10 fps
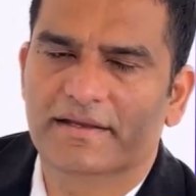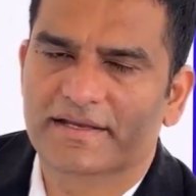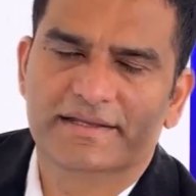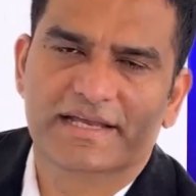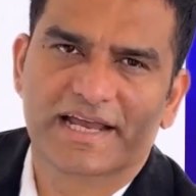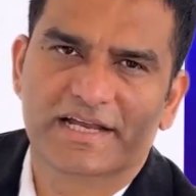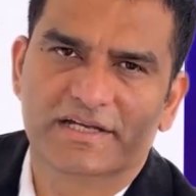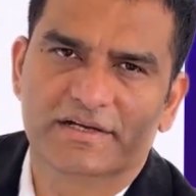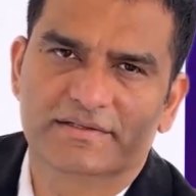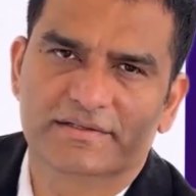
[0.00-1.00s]

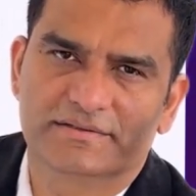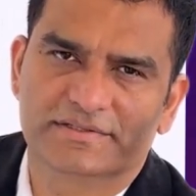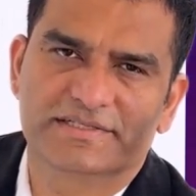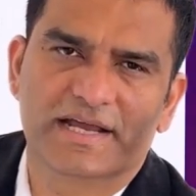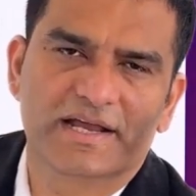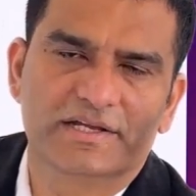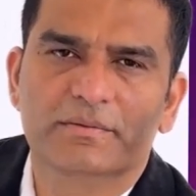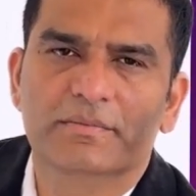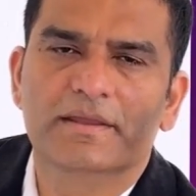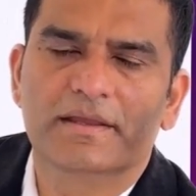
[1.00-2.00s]
indicating this
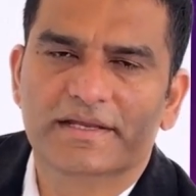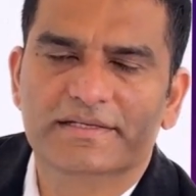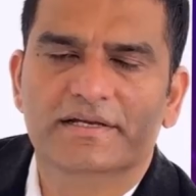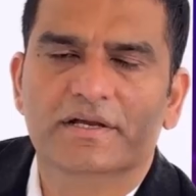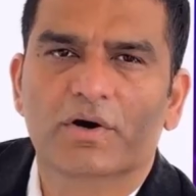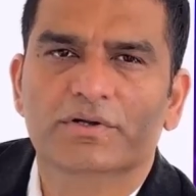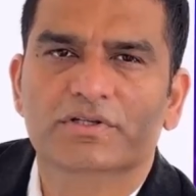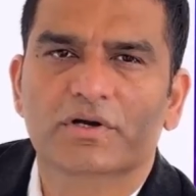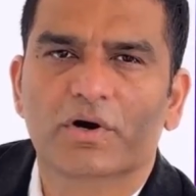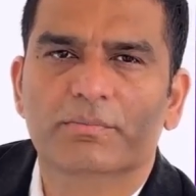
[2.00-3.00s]
item is a
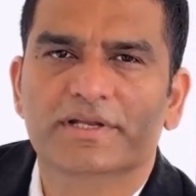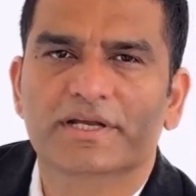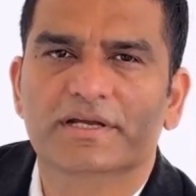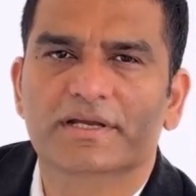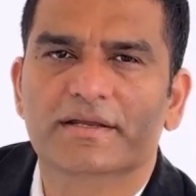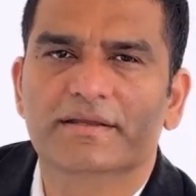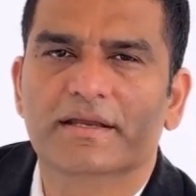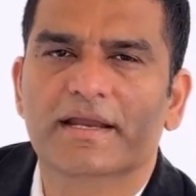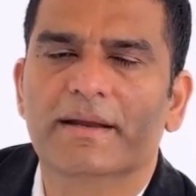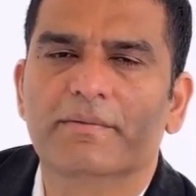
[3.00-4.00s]
non-stock material
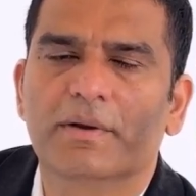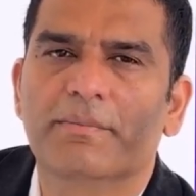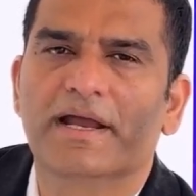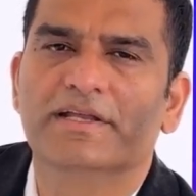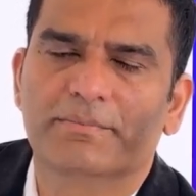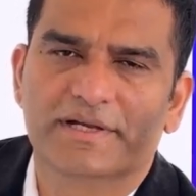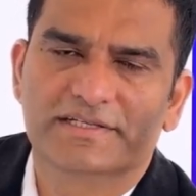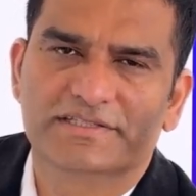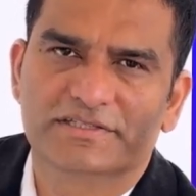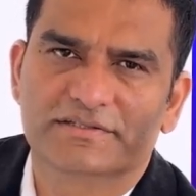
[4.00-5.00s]
and will be expensed.